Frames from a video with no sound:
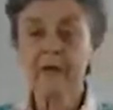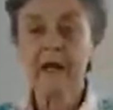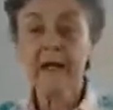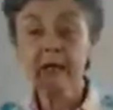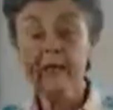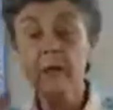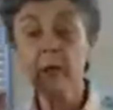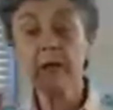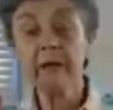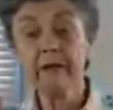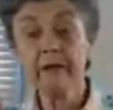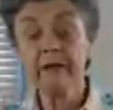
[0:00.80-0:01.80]
Hi,
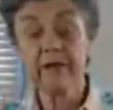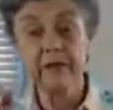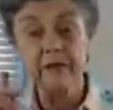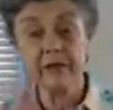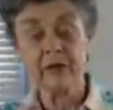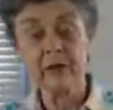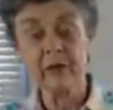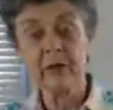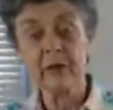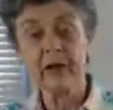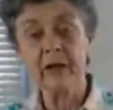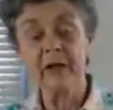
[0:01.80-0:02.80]
everyone. This is Susan
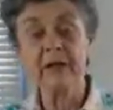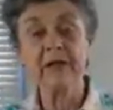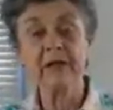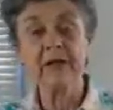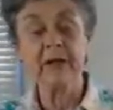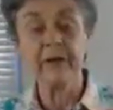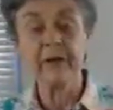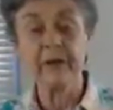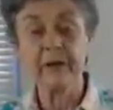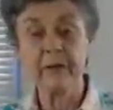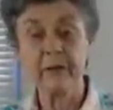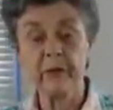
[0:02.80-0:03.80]
Brown at the Center for
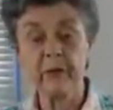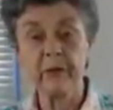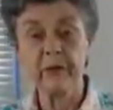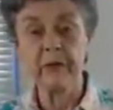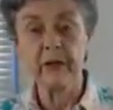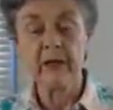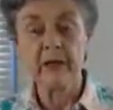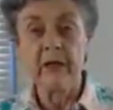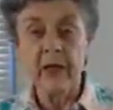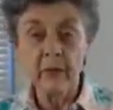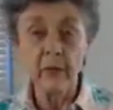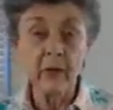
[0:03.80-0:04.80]
Better Bones.
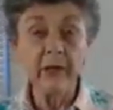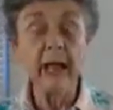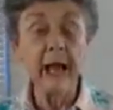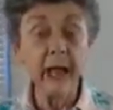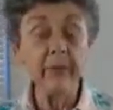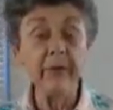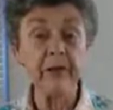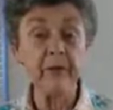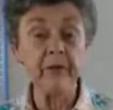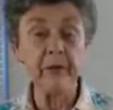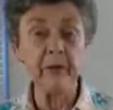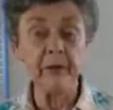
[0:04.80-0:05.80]
I'm really happy to
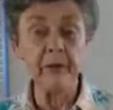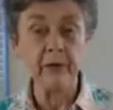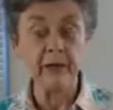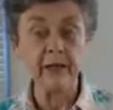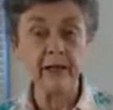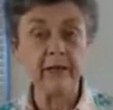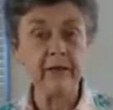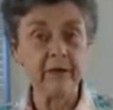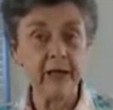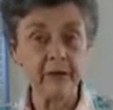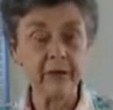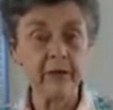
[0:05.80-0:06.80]
be with you again
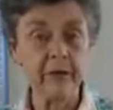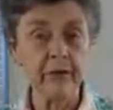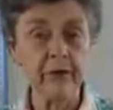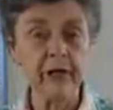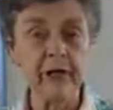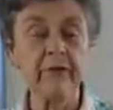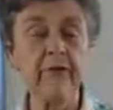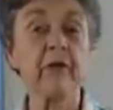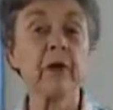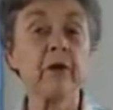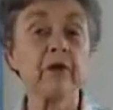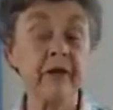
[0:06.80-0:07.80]
on Thursday for
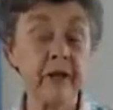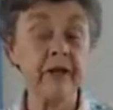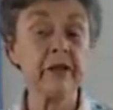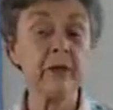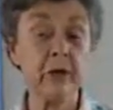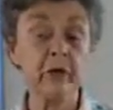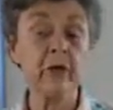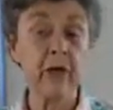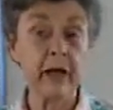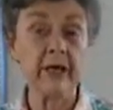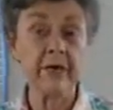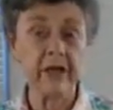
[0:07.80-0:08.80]
our Facebook
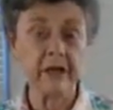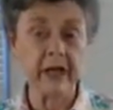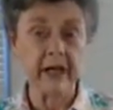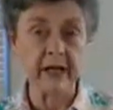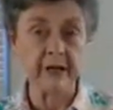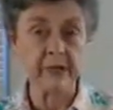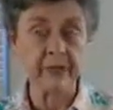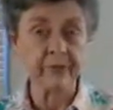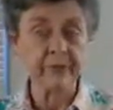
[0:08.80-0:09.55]
Live chats.